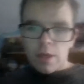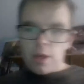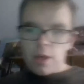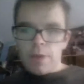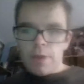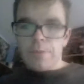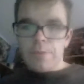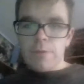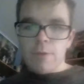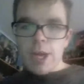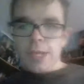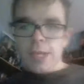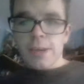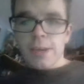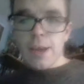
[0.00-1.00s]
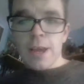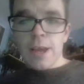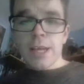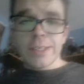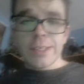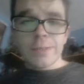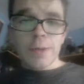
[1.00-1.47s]
upgrading
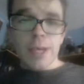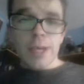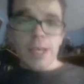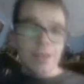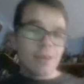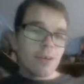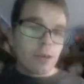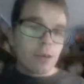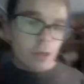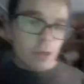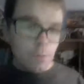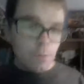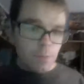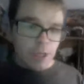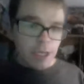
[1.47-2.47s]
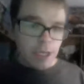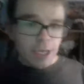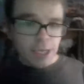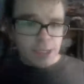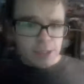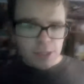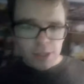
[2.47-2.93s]
has been
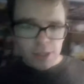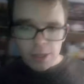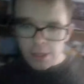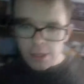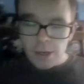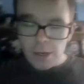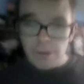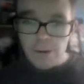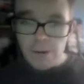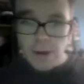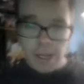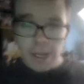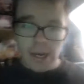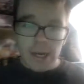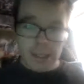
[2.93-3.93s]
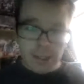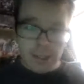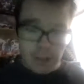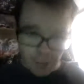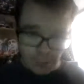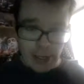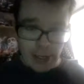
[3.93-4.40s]
complete. Alright guys,
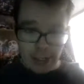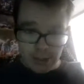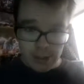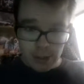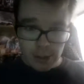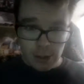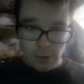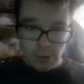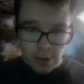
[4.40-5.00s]
John Fay 2.